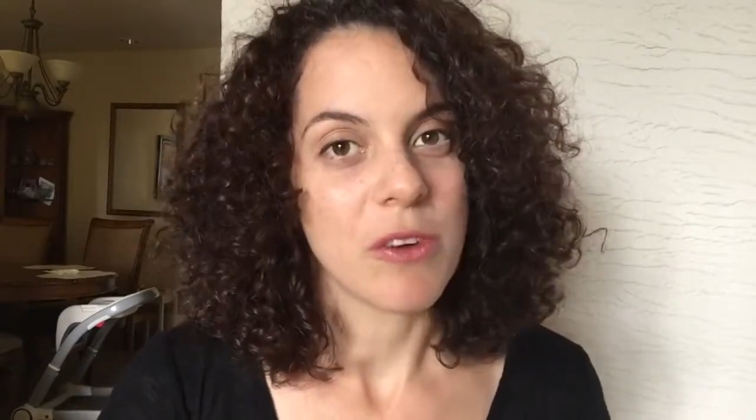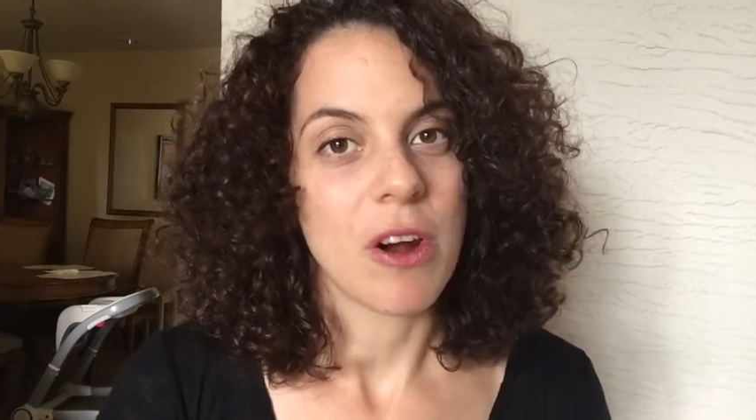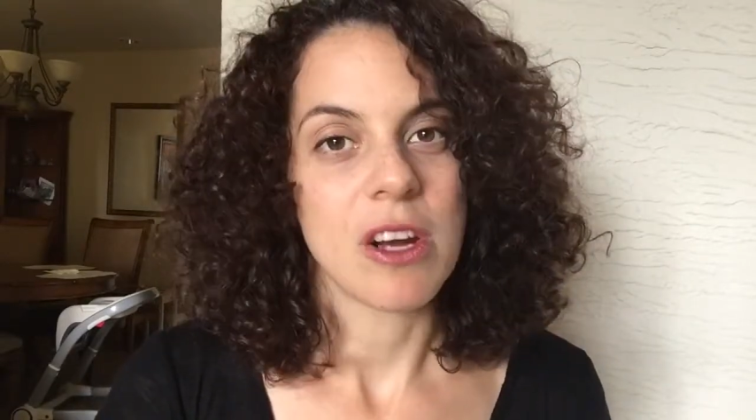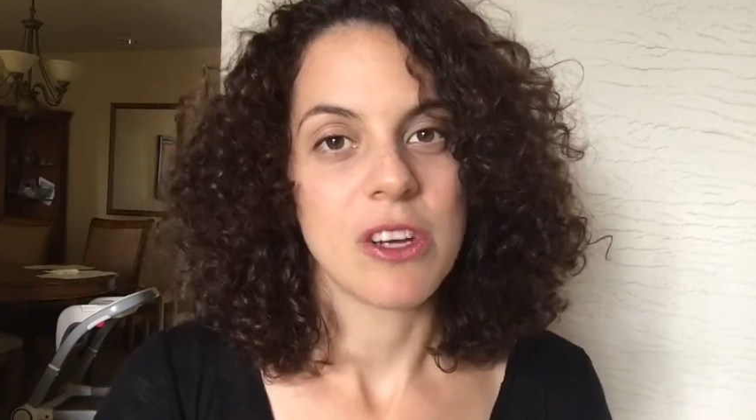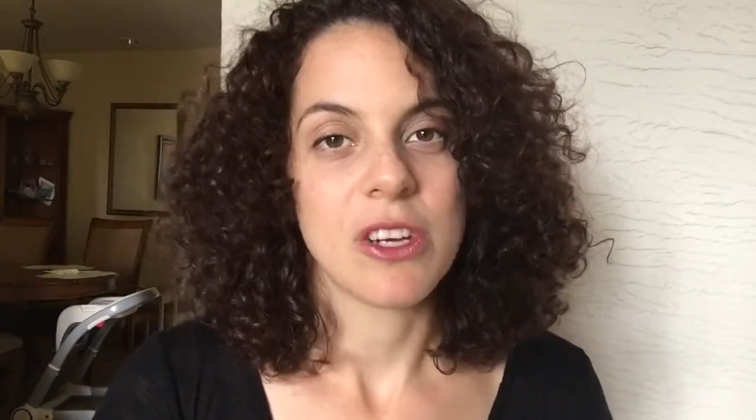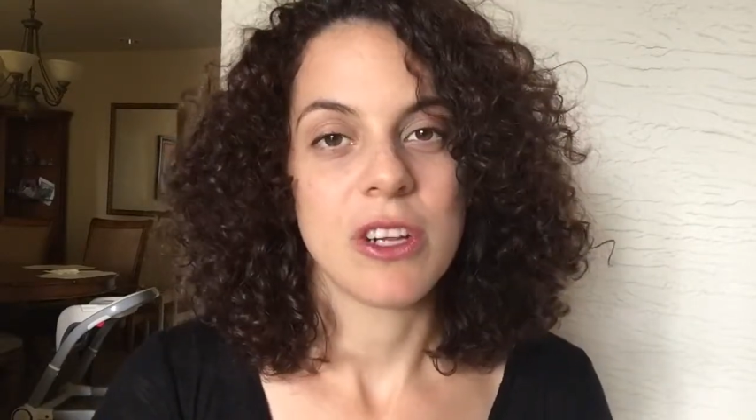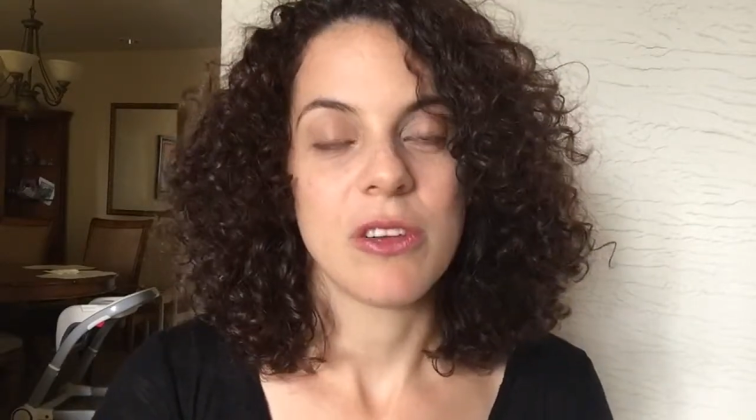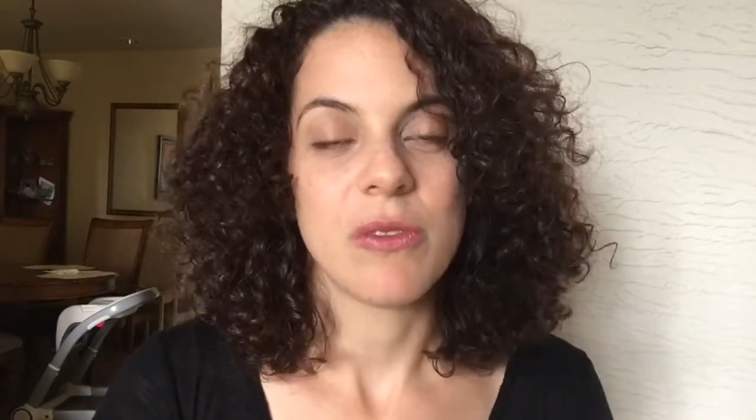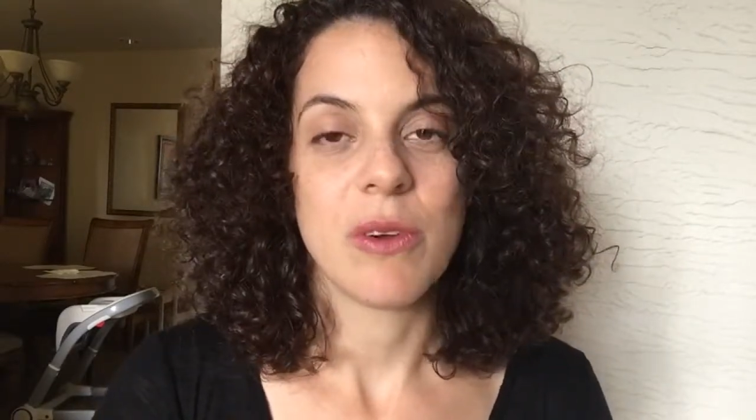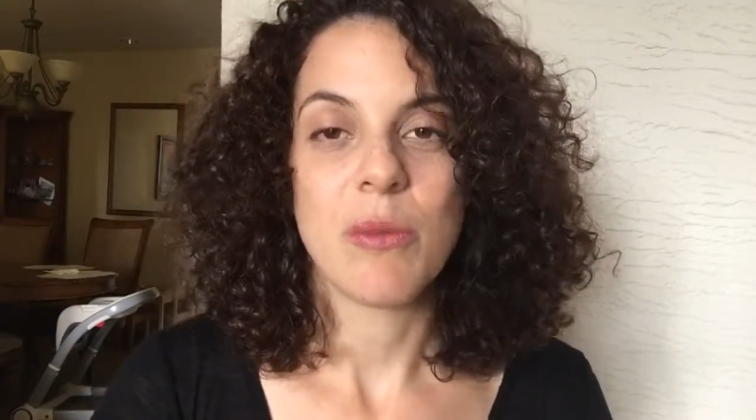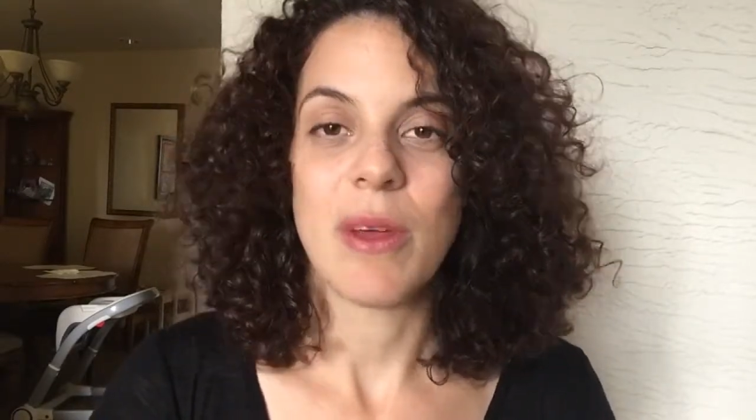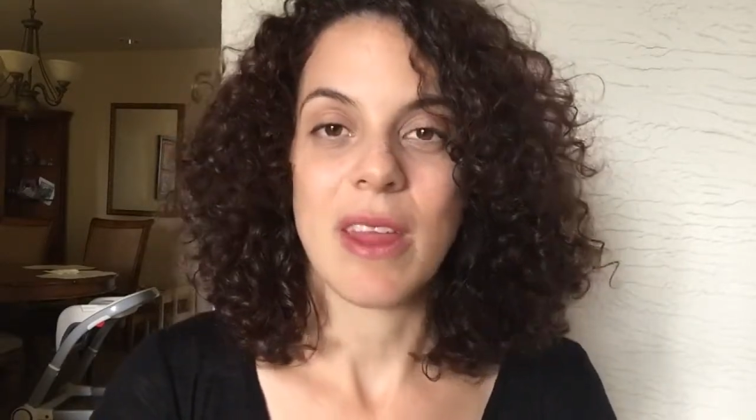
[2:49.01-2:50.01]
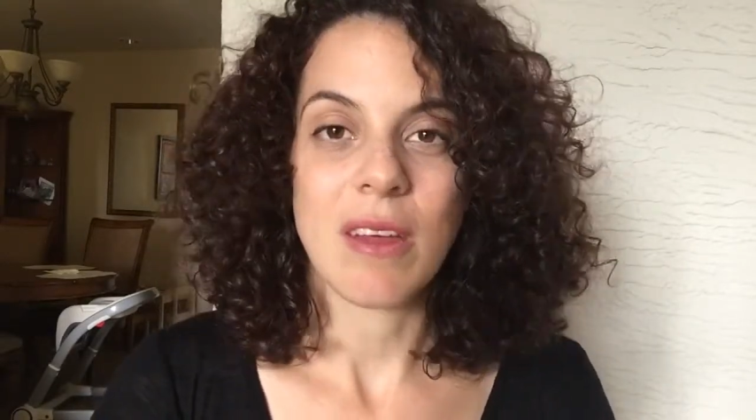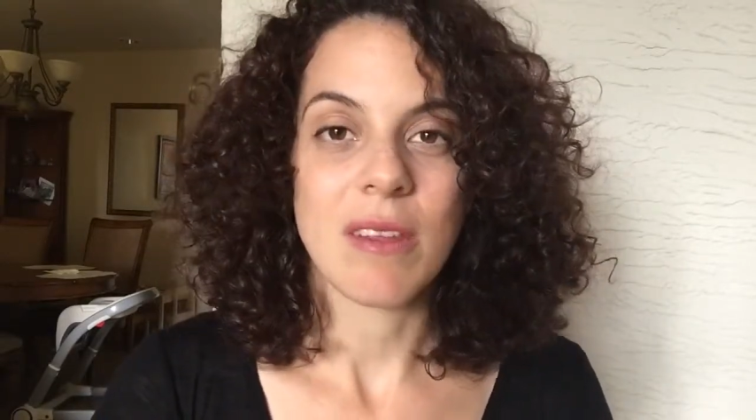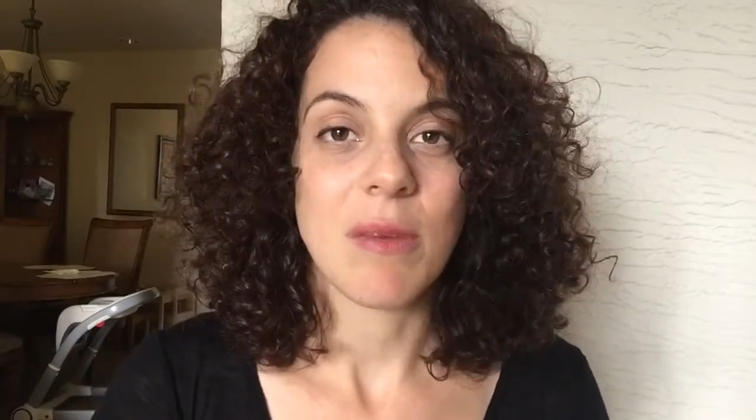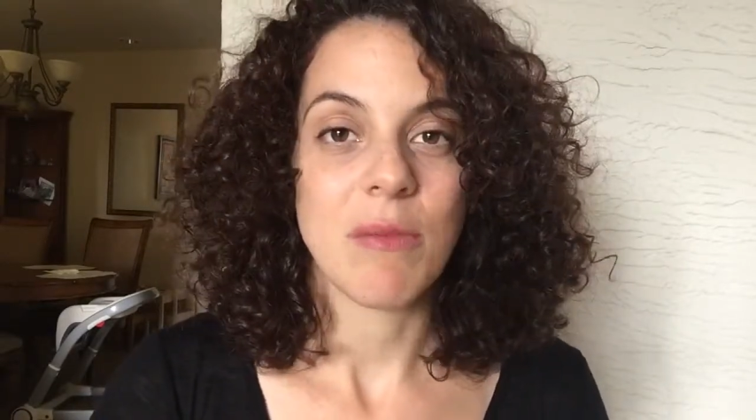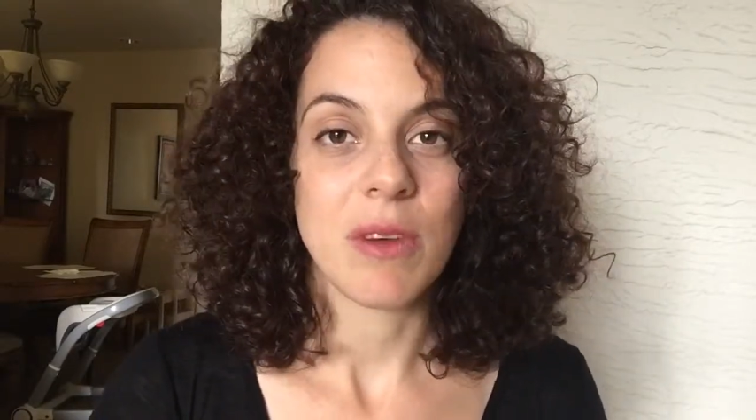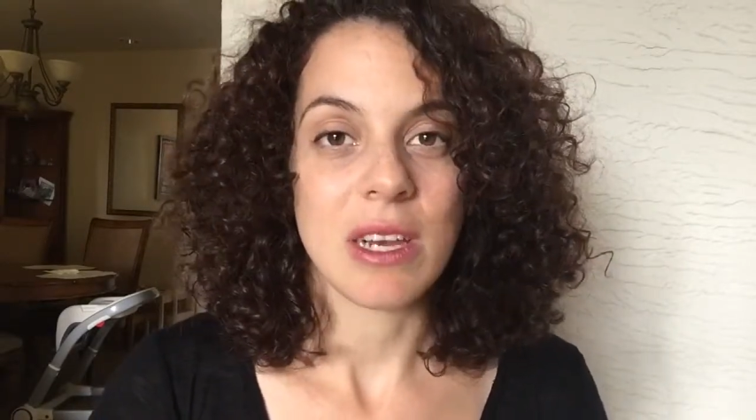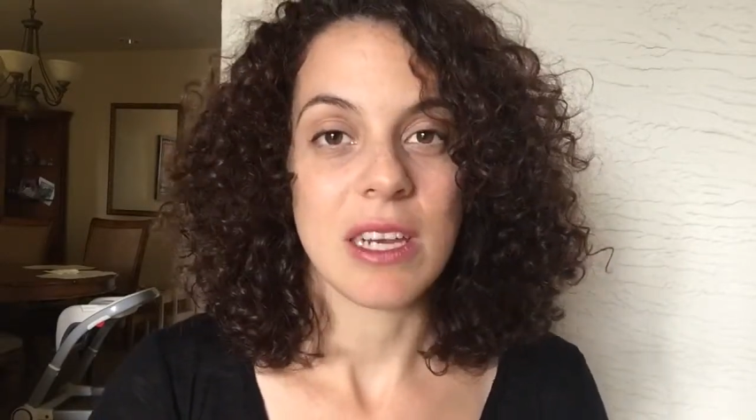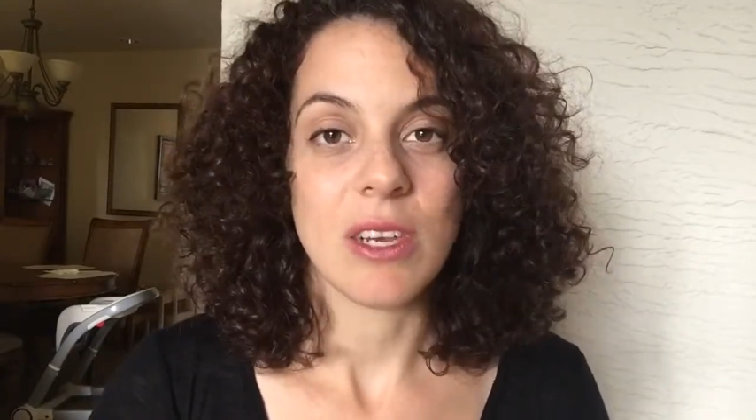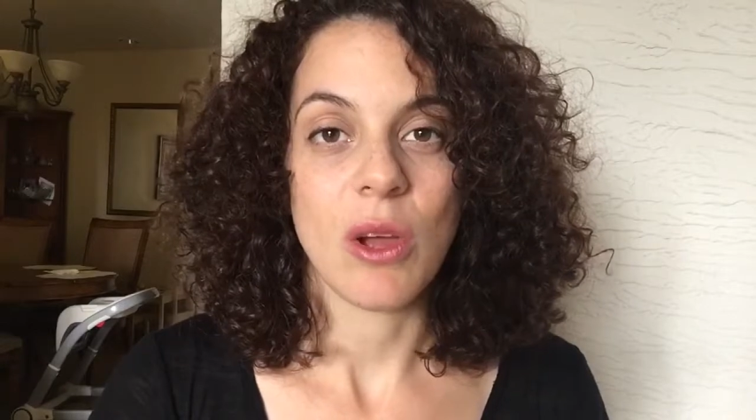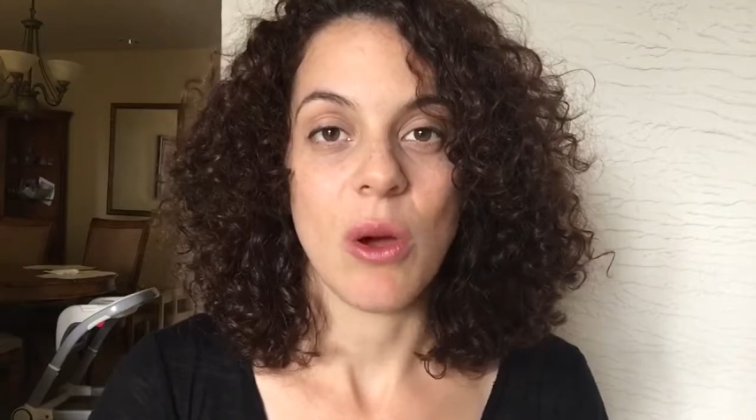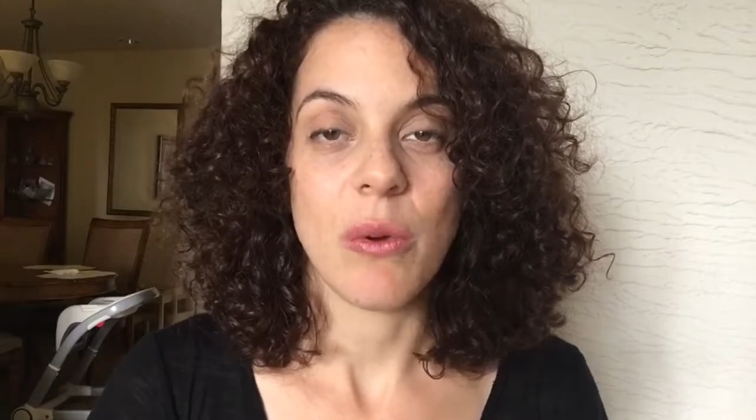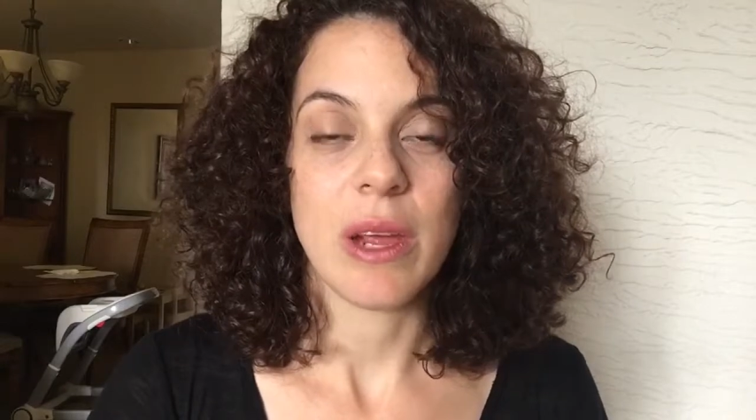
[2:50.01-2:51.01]
for our children without them really
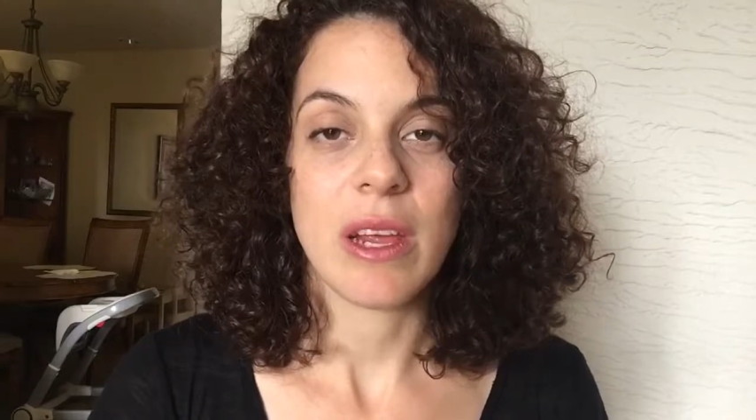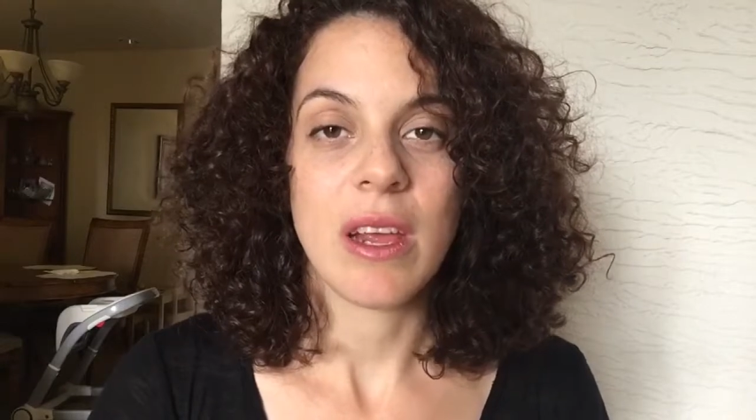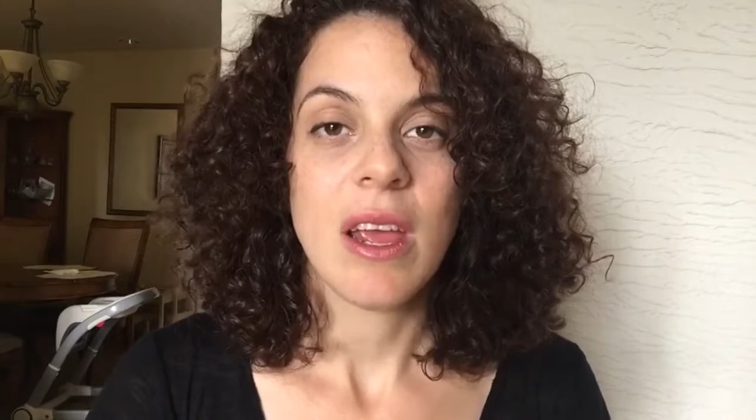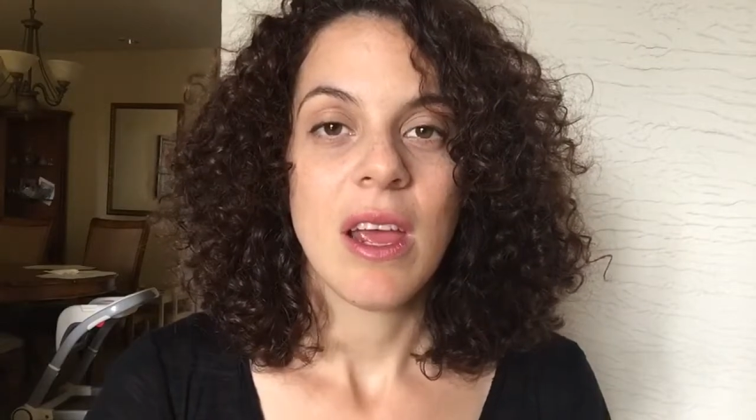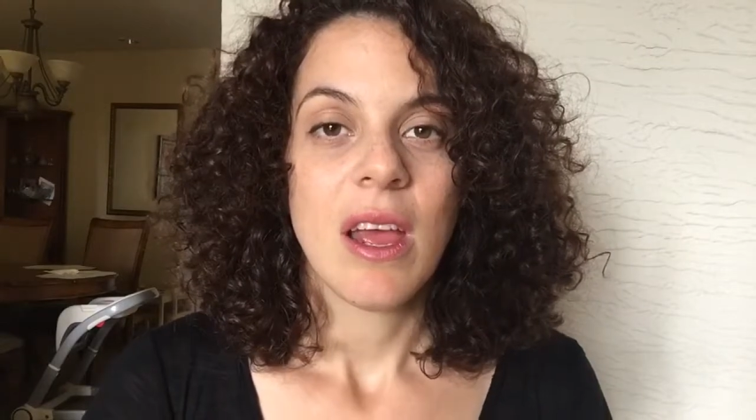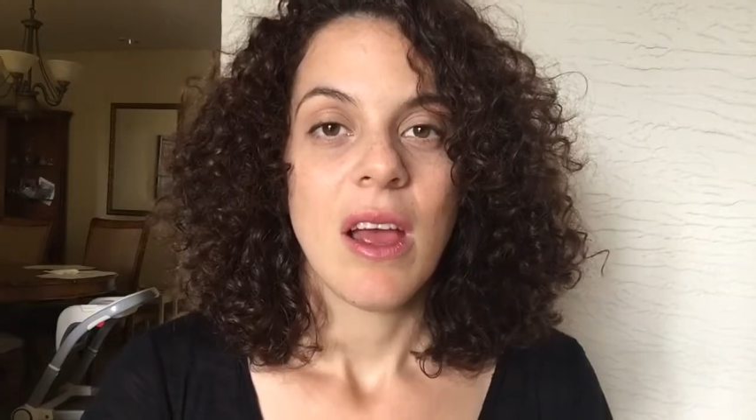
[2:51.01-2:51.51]
knowing,